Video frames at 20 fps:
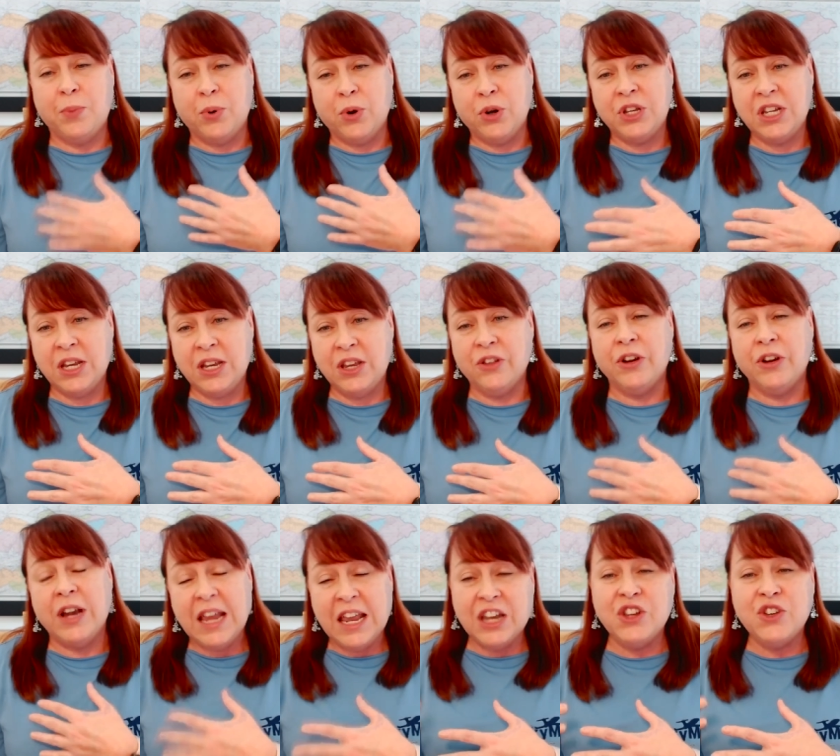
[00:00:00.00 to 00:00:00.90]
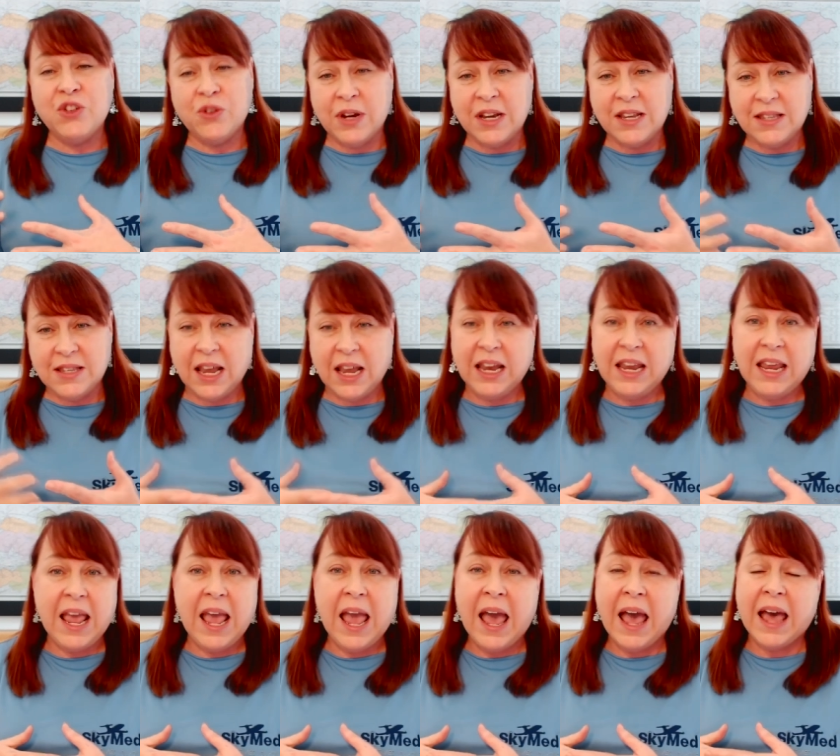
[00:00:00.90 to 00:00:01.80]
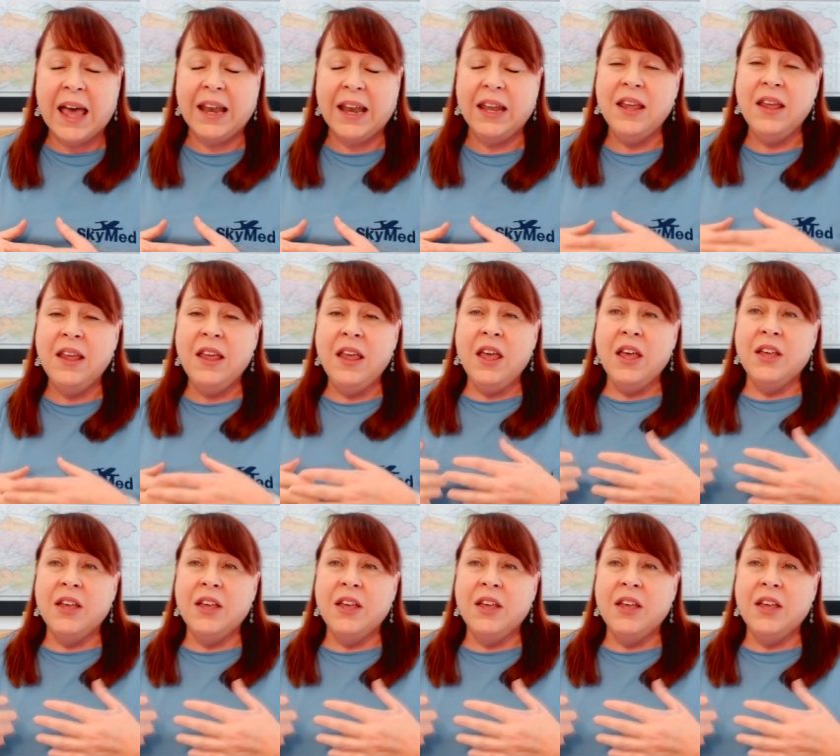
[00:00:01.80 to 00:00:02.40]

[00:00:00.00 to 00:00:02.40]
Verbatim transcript: particular injuries that he had.